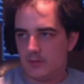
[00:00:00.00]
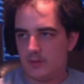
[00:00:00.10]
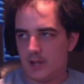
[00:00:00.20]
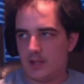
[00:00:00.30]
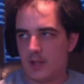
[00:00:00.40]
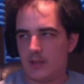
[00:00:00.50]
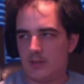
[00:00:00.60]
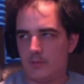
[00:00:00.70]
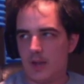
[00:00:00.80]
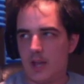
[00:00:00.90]
I
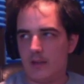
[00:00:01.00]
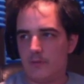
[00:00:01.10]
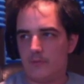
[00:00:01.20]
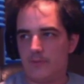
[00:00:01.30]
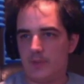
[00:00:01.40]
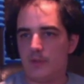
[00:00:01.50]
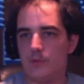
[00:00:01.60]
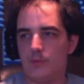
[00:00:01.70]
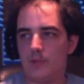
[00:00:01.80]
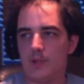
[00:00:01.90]
do have
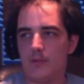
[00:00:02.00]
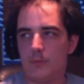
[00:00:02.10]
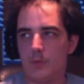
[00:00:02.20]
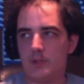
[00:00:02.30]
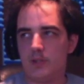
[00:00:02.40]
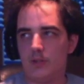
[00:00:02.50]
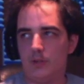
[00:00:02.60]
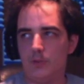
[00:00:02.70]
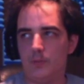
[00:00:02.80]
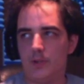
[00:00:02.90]
two. One's an
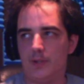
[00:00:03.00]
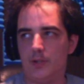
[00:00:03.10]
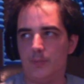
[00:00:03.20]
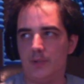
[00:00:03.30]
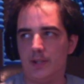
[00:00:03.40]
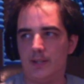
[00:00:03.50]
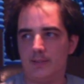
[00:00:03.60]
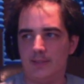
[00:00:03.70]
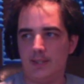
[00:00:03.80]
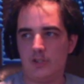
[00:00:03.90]
old one, though, but I
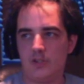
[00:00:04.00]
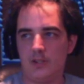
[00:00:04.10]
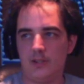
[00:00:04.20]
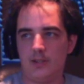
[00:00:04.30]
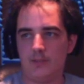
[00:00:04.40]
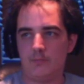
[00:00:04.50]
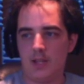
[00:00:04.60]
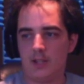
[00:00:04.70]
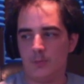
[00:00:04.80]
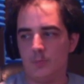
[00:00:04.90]
ditched it and I
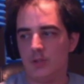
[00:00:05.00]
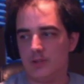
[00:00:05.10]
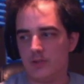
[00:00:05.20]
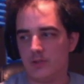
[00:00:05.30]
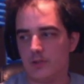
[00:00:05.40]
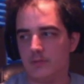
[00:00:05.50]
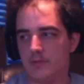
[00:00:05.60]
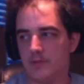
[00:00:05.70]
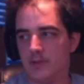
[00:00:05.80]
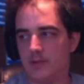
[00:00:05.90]
made a community server
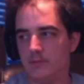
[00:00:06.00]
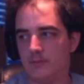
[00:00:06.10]
instead.